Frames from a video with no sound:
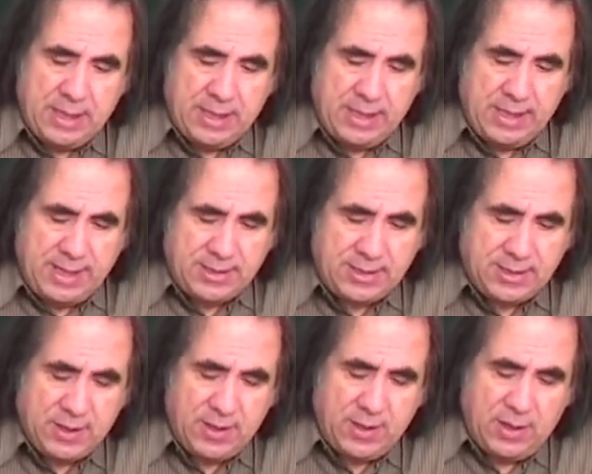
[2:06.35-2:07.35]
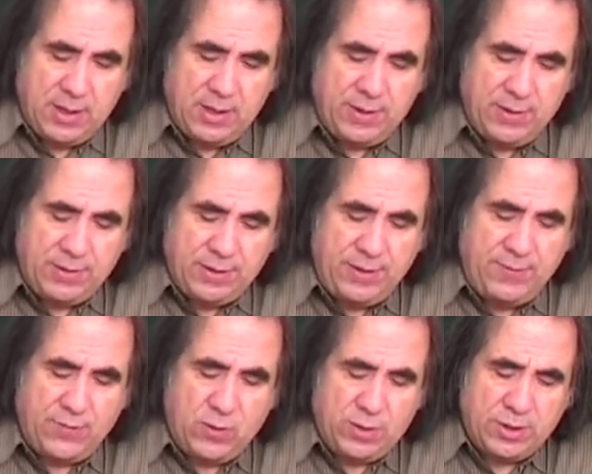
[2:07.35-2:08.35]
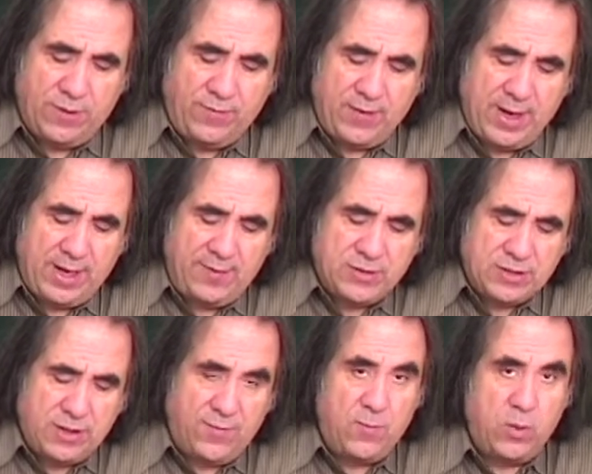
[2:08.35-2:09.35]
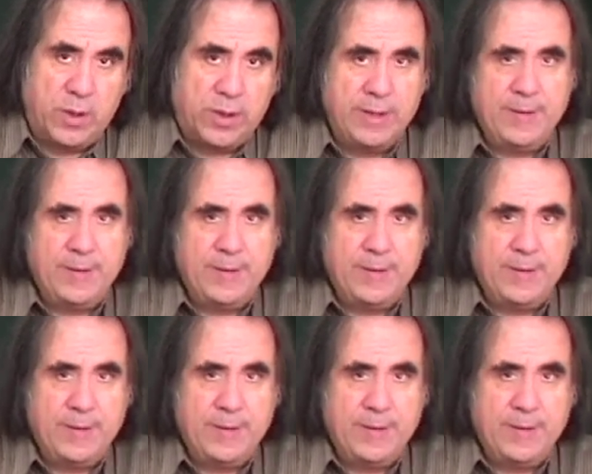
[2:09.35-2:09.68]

let's d4, d5, c4.